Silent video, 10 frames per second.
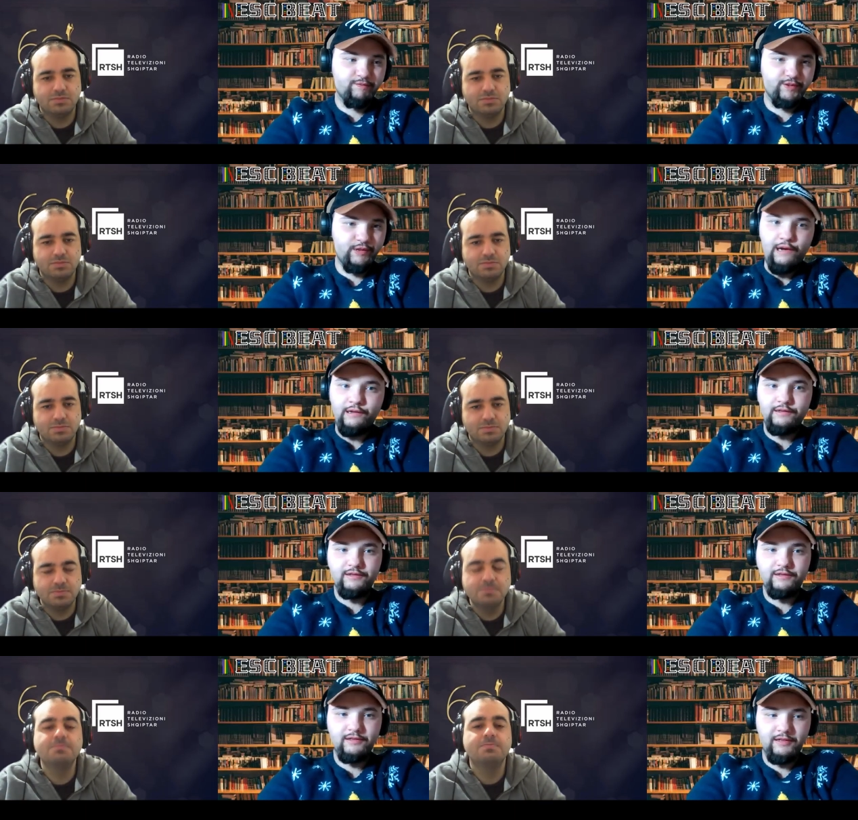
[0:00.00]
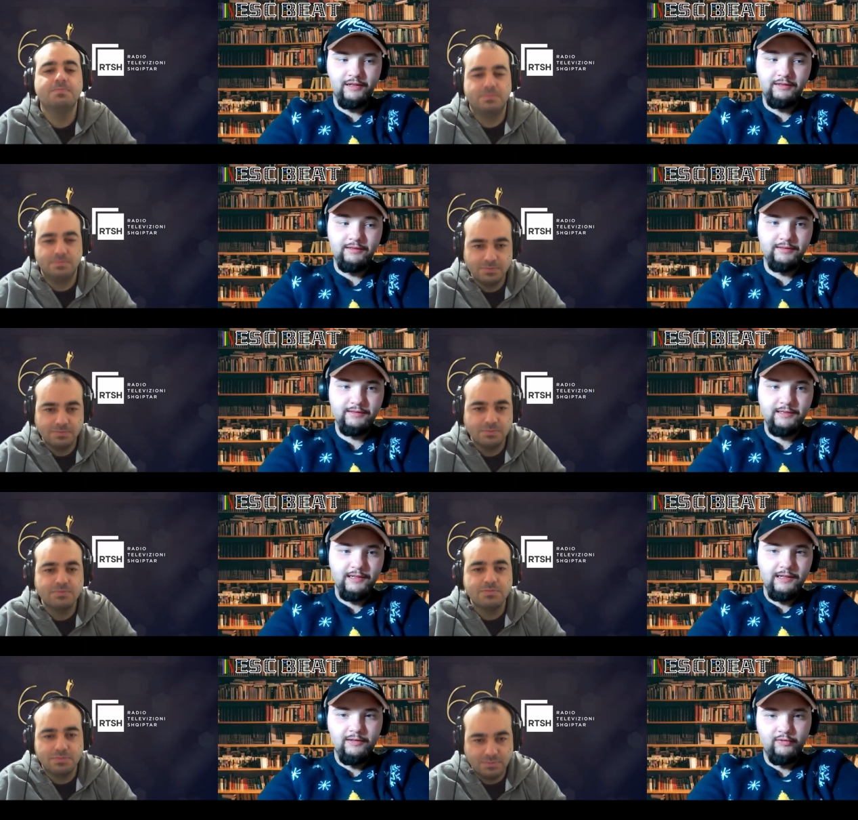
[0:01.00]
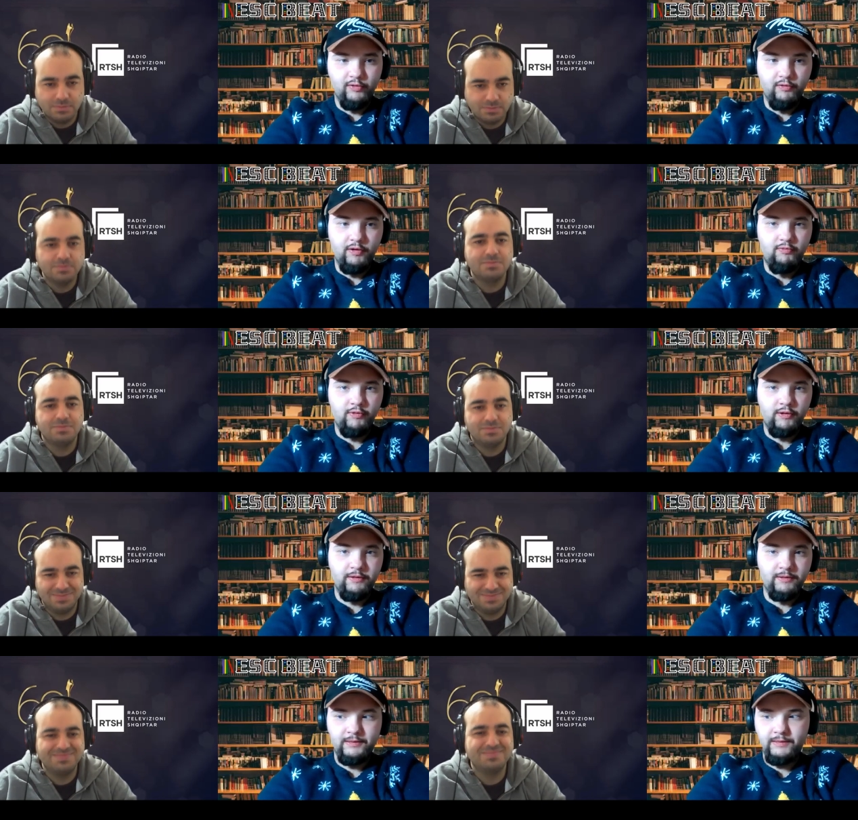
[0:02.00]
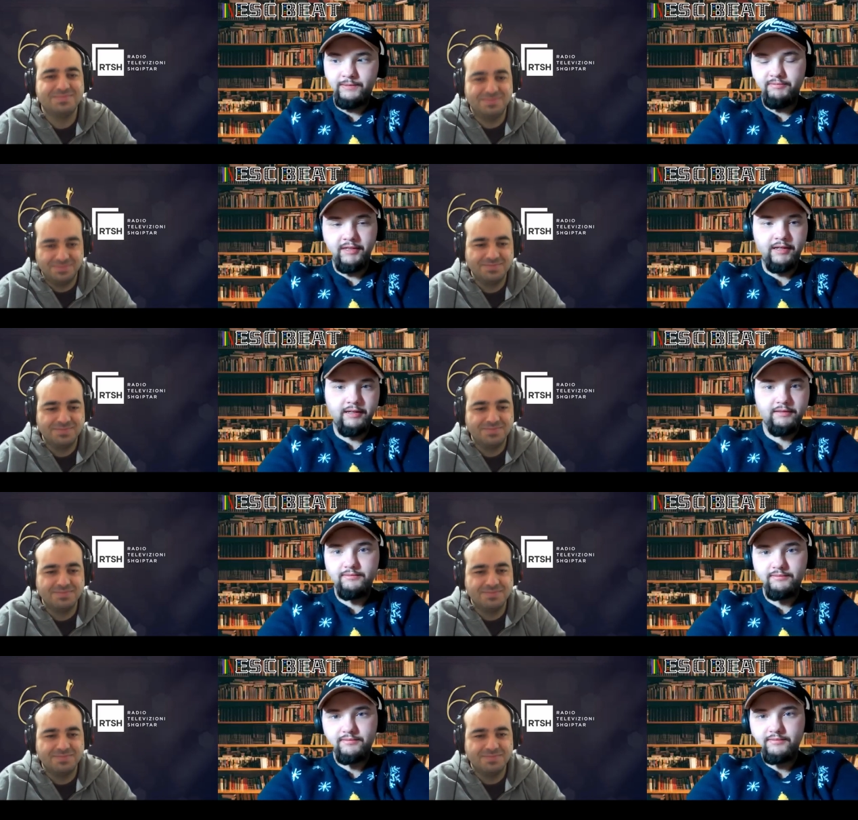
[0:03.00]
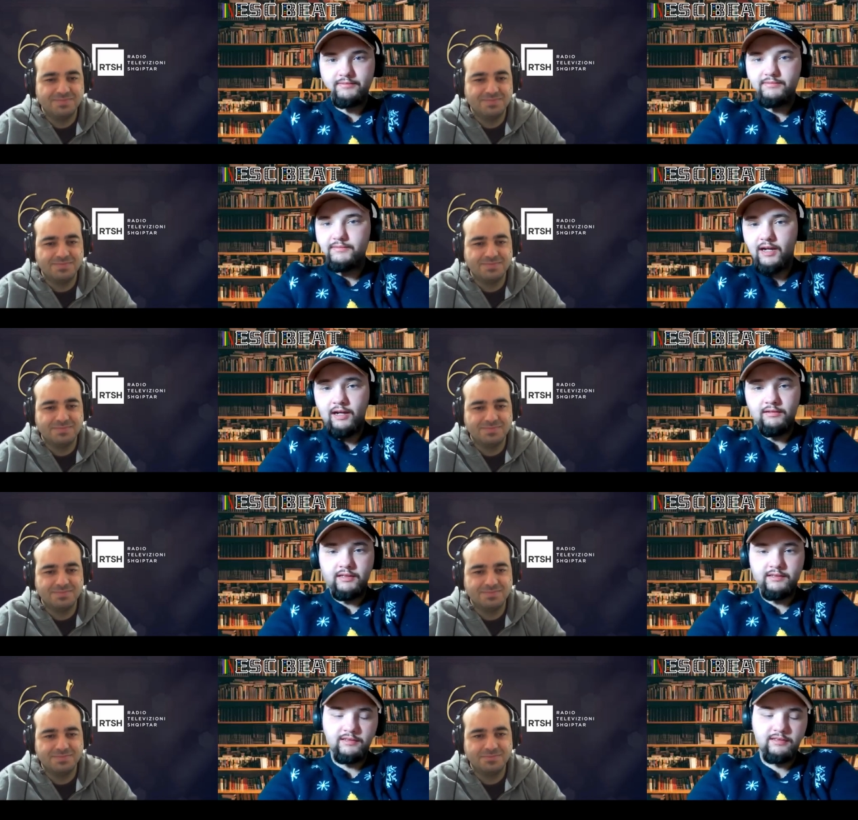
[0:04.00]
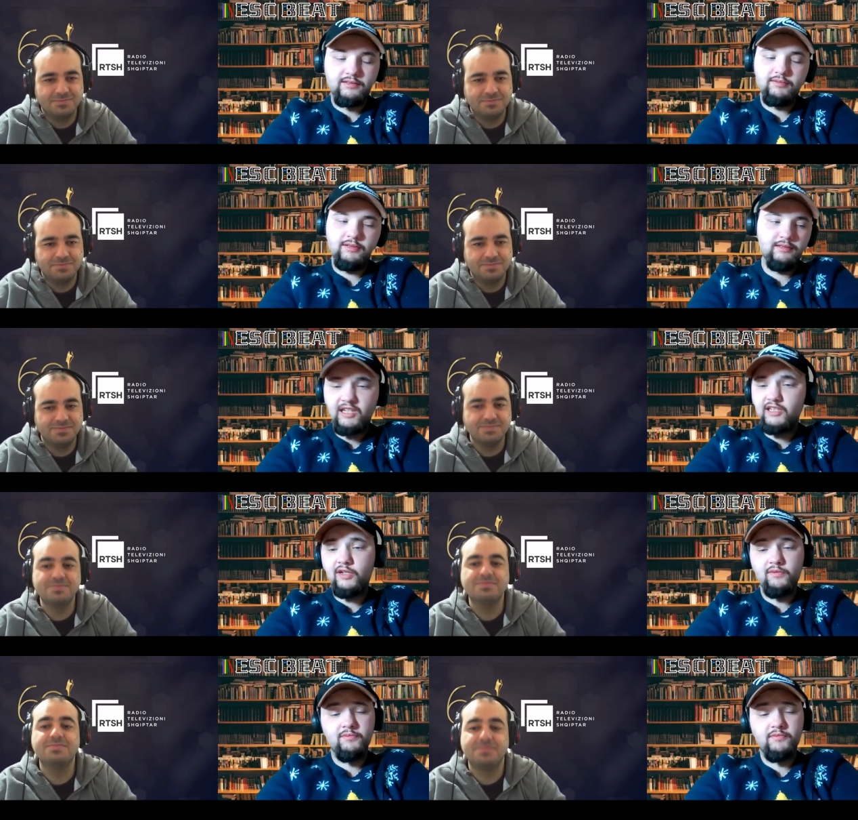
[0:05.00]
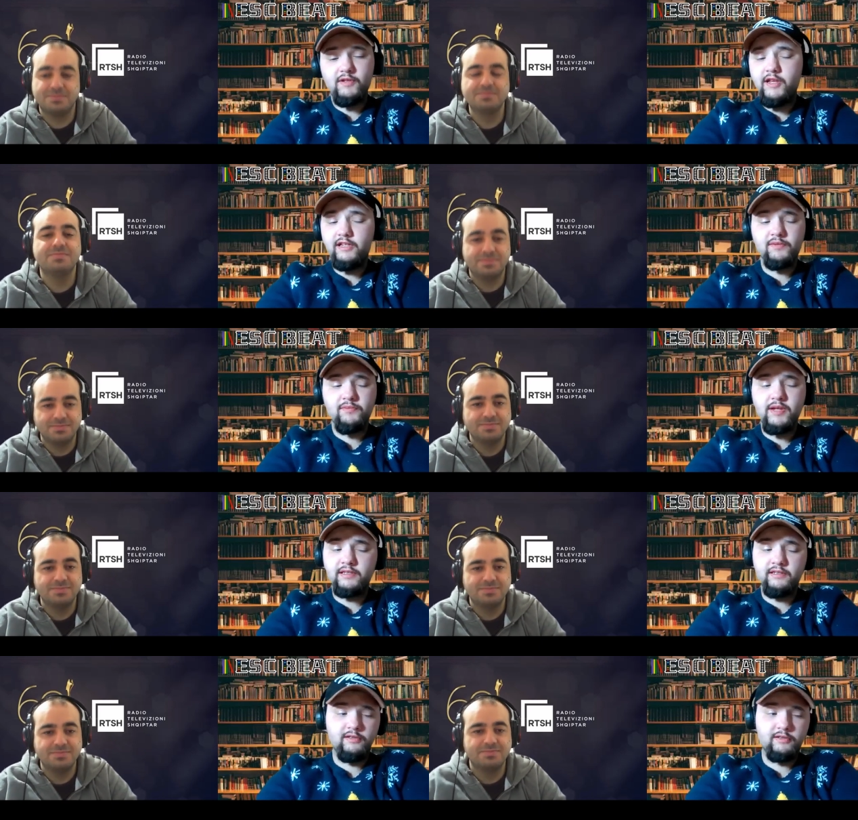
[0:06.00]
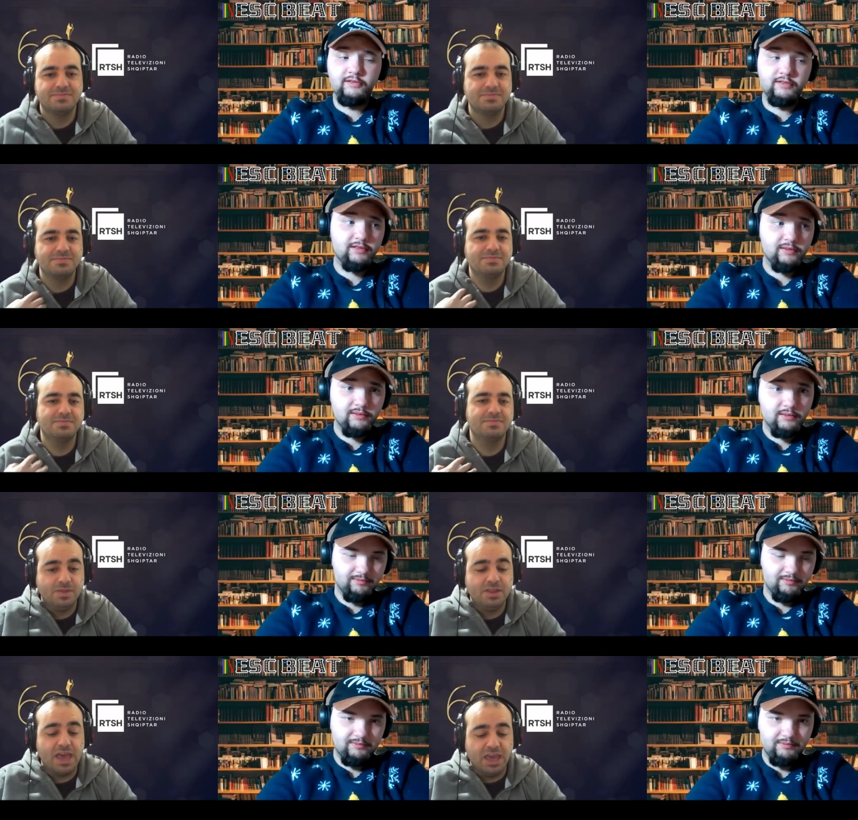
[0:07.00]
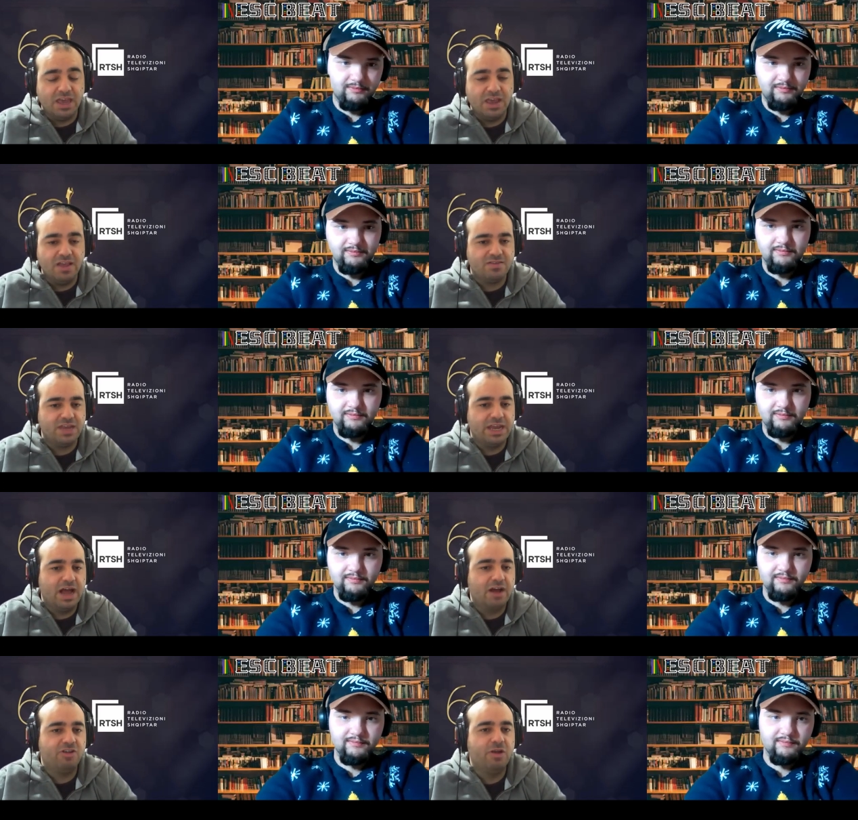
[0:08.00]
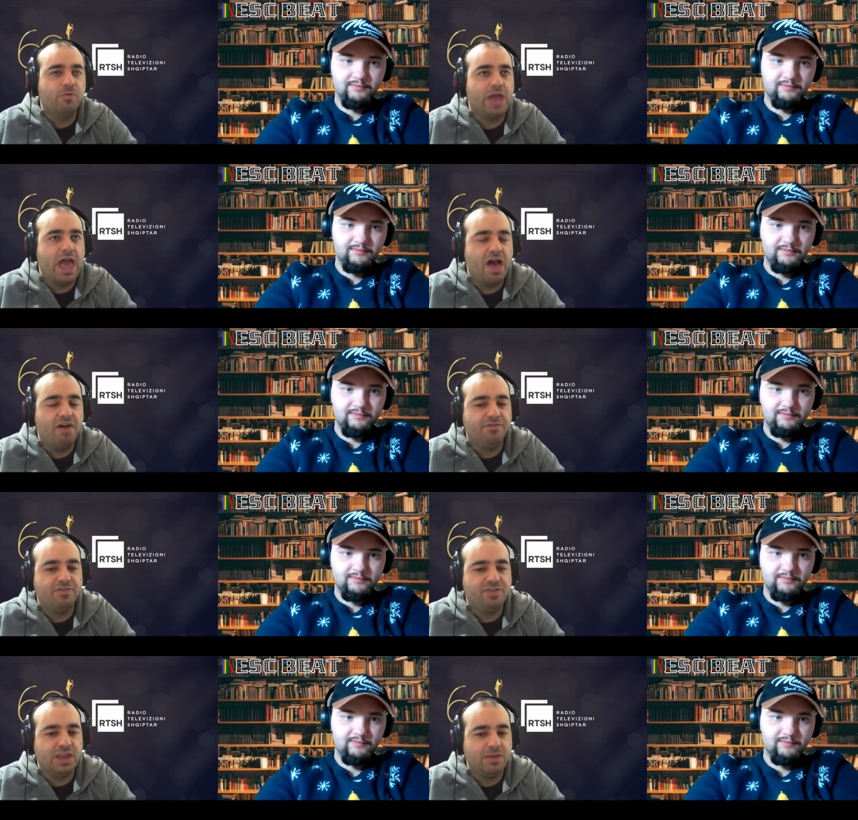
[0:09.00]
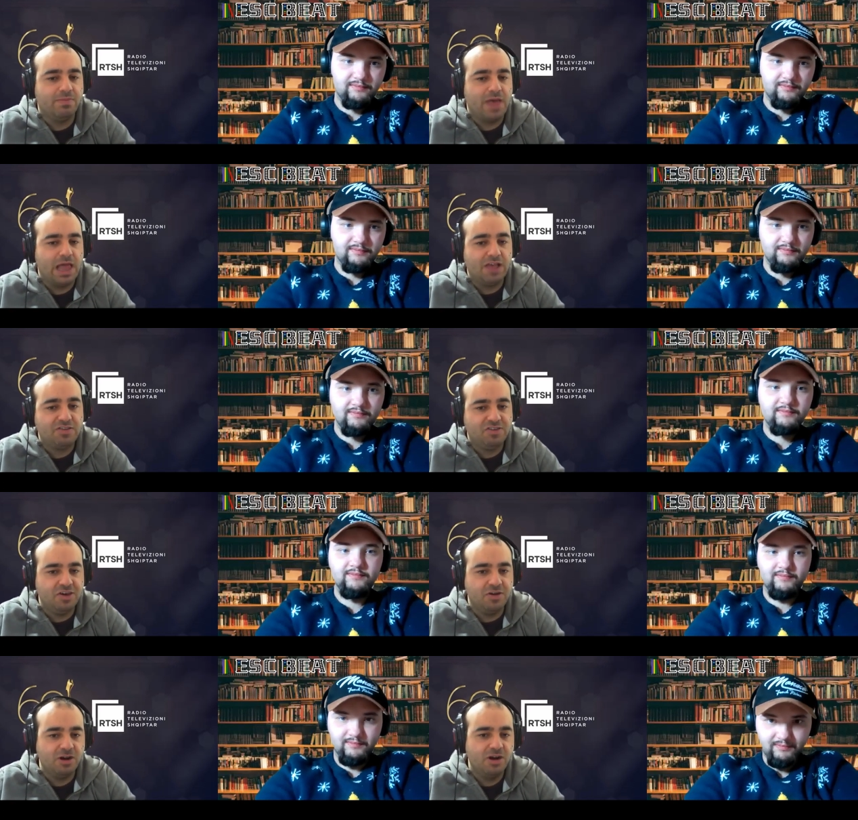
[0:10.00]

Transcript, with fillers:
Speaker 1: songs that I grew up with, and yeah, I like this one.
Speaker 2: And he's an amazing artist. Yeah, he is. And actually, we have seen him last year.